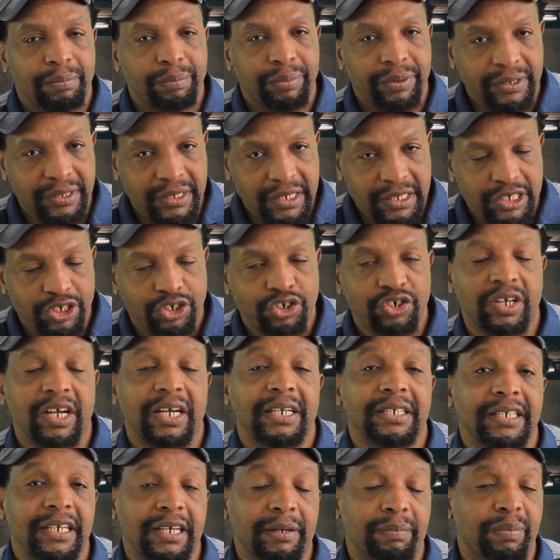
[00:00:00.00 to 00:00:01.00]
presentation
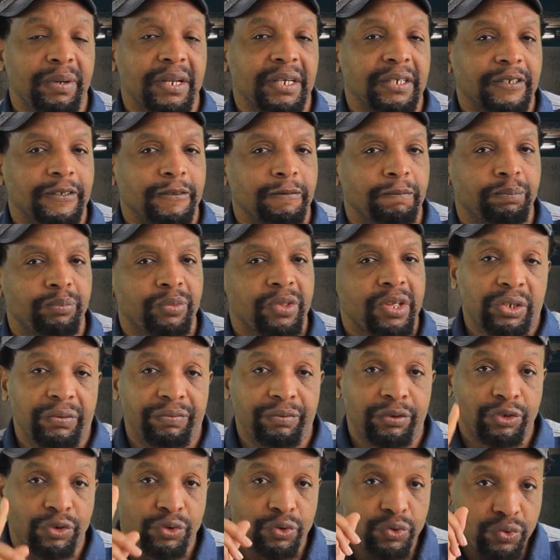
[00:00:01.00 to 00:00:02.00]
can take place. So
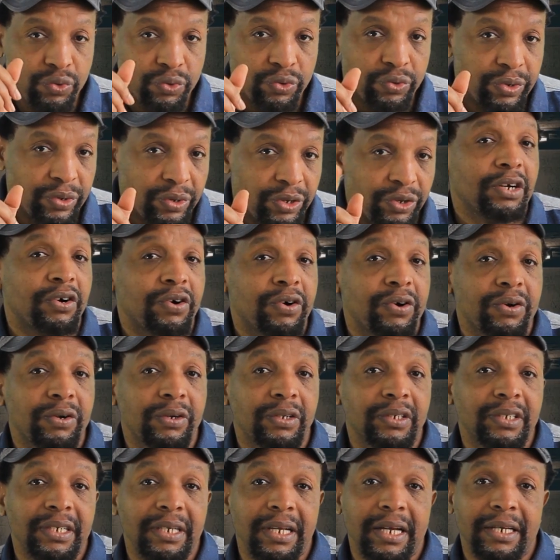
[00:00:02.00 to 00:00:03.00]
if you do the oral